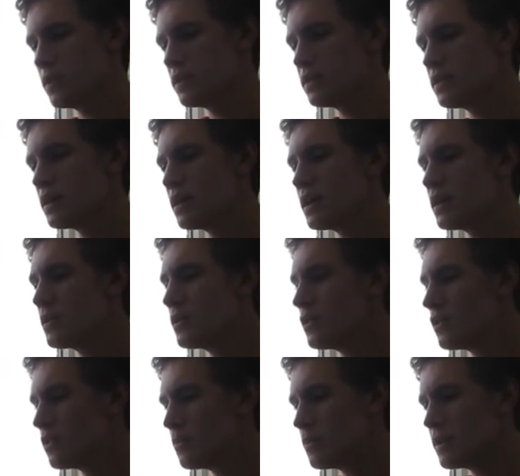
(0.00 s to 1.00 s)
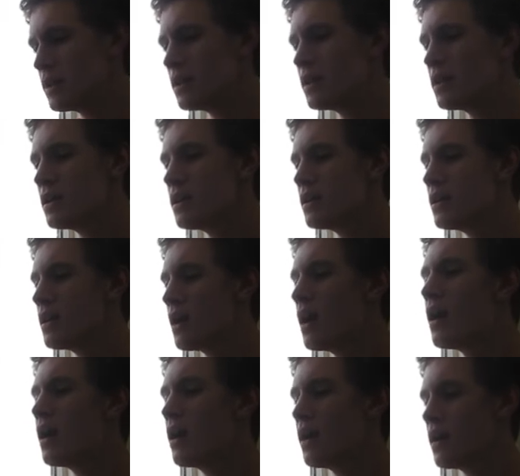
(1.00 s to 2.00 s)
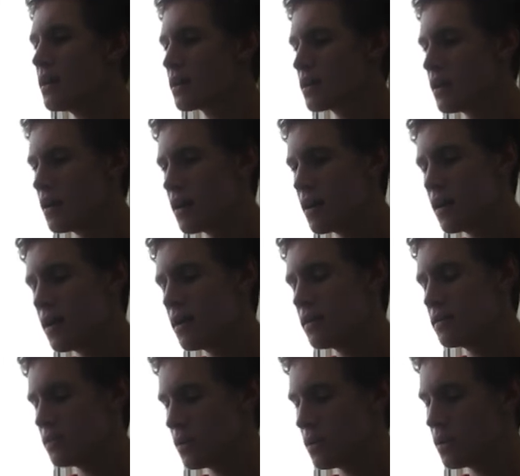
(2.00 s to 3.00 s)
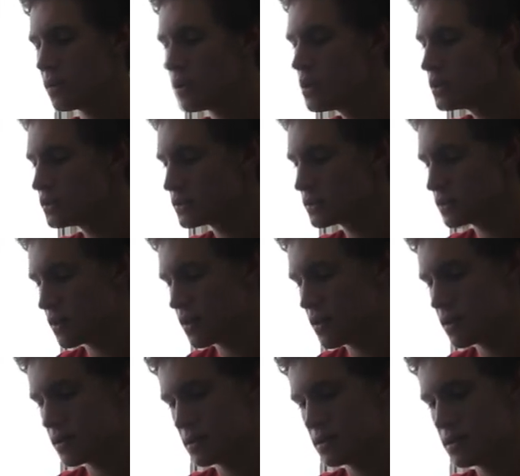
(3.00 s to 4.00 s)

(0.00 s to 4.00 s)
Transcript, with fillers: When that will be, I cannot say.